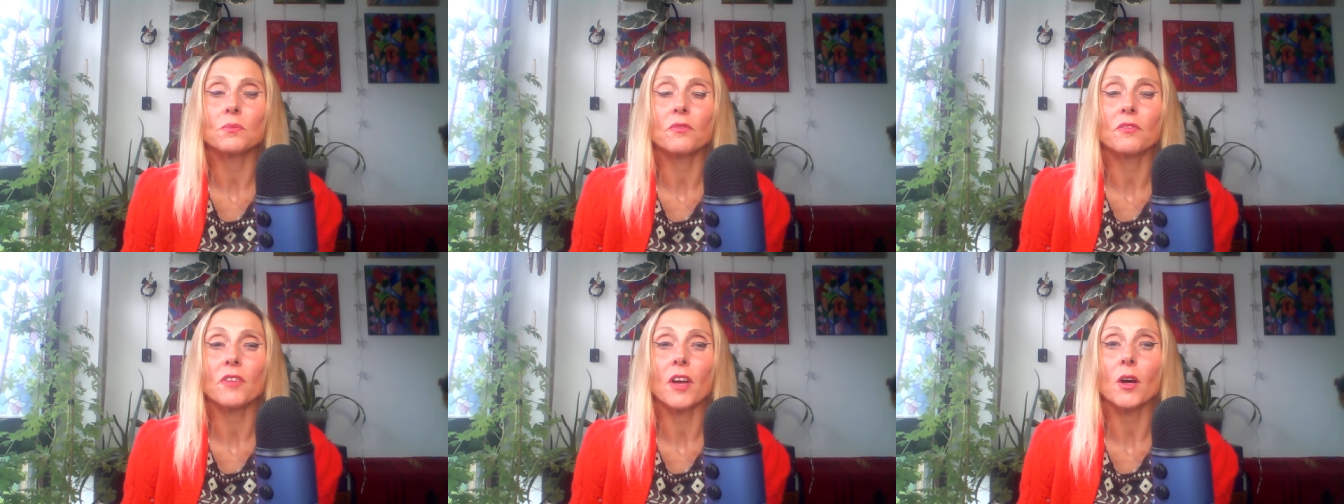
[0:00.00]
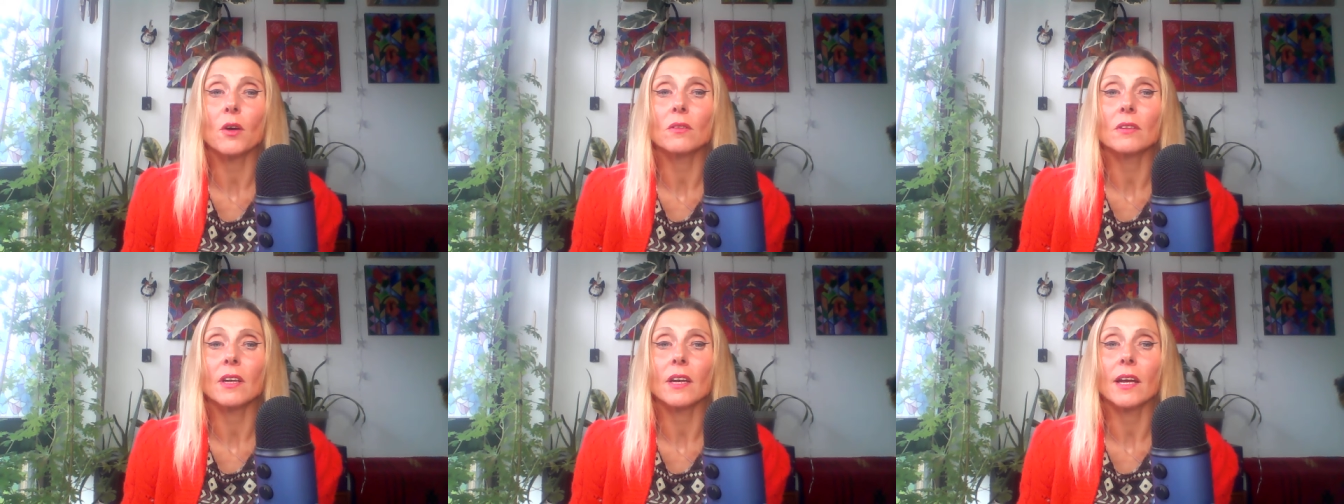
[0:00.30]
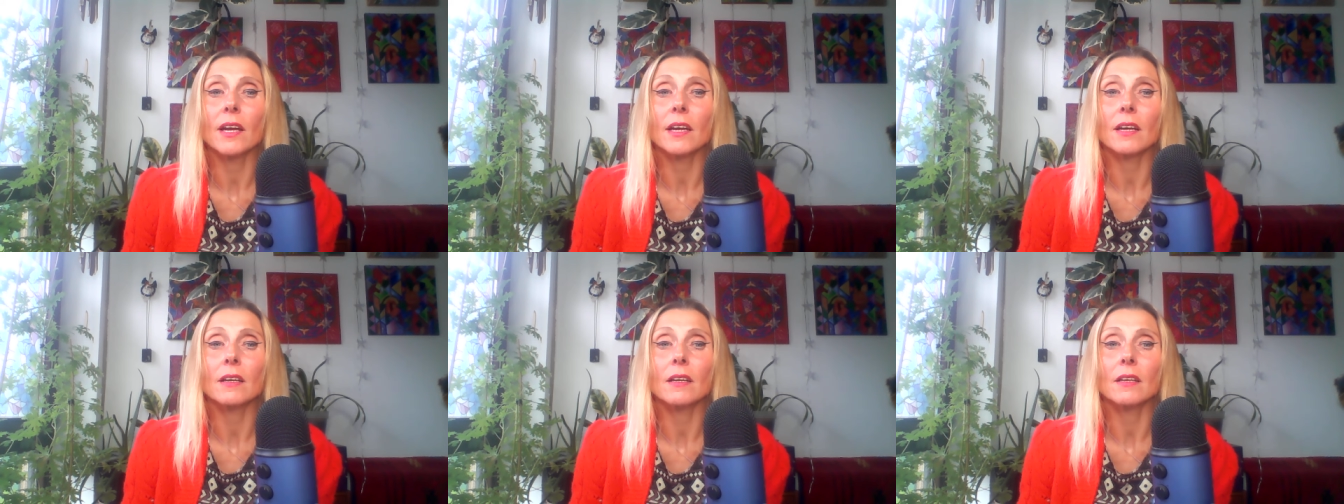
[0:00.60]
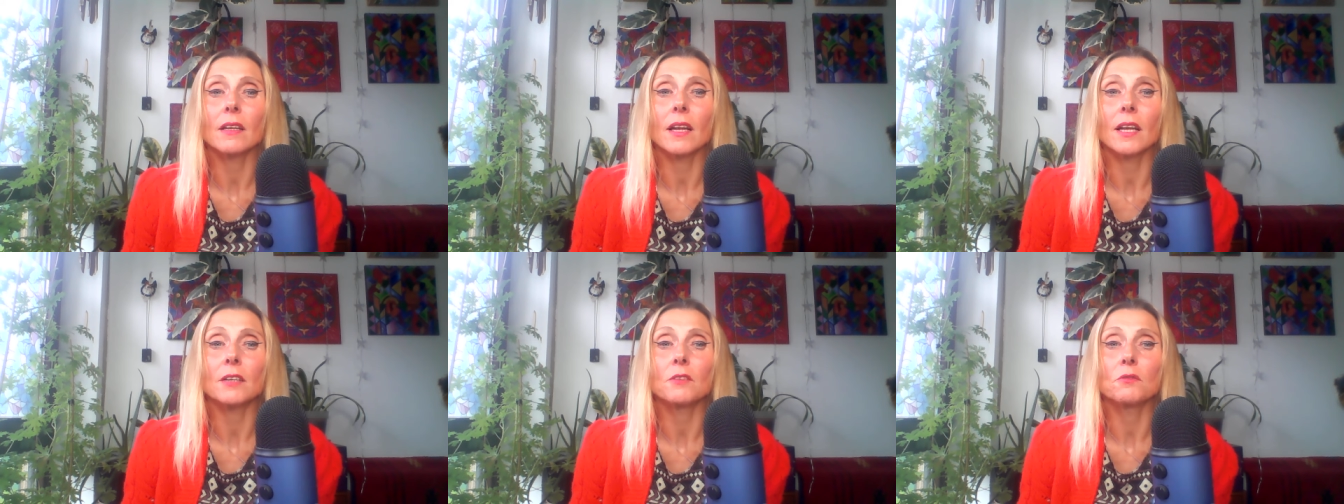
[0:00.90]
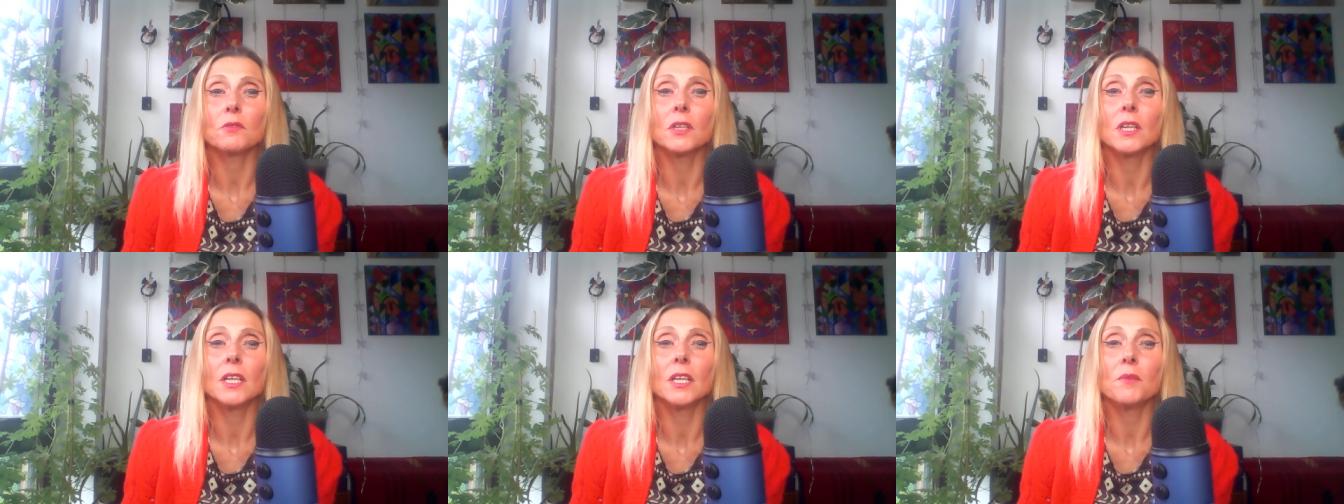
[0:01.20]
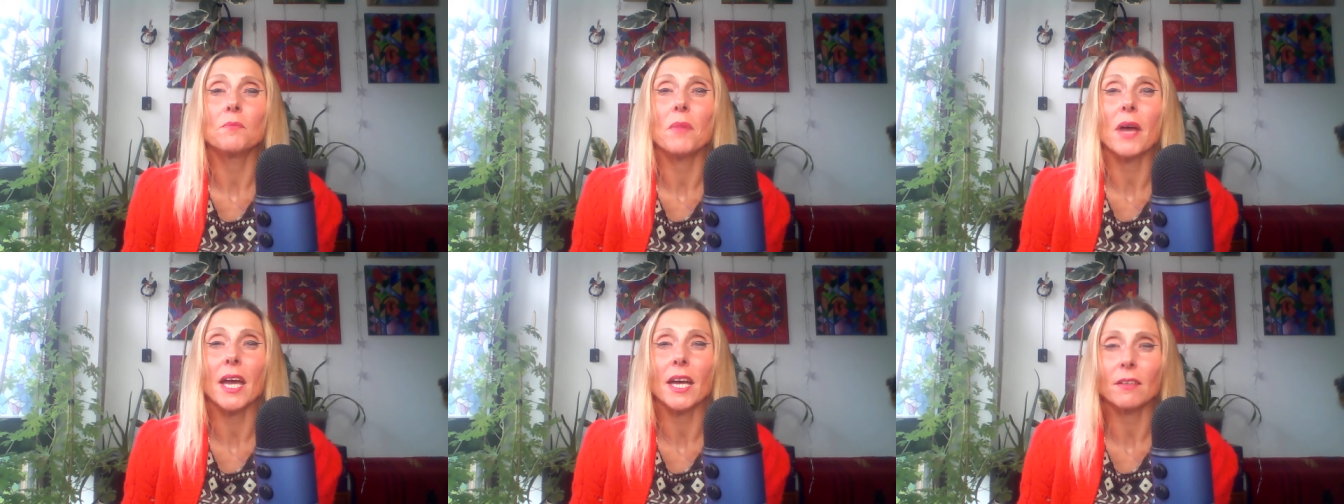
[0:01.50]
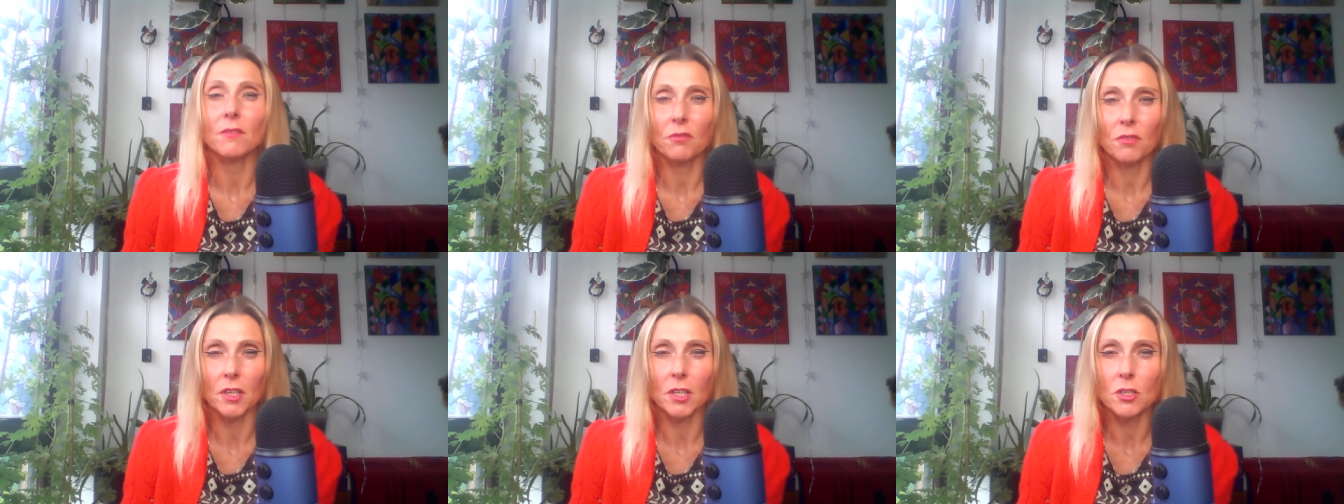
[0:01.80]
felt like like really
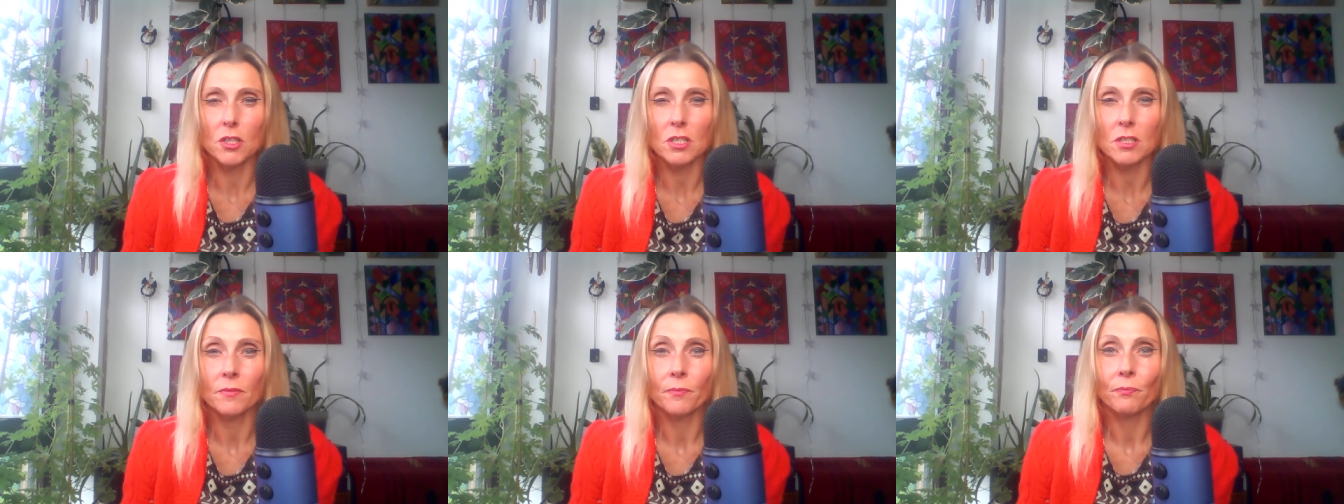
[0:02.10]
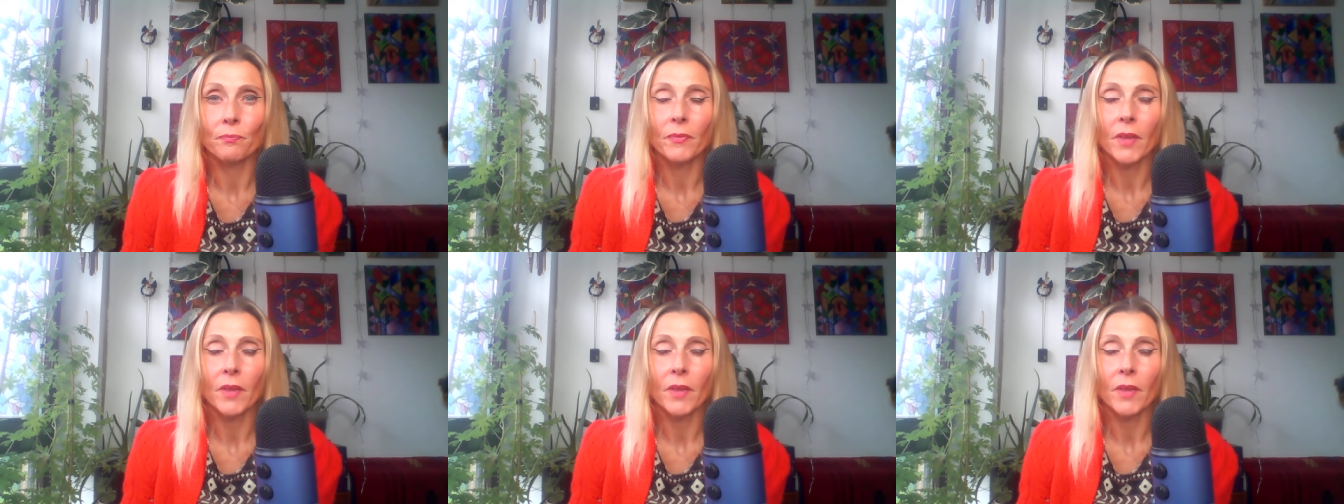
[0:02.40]
bad fish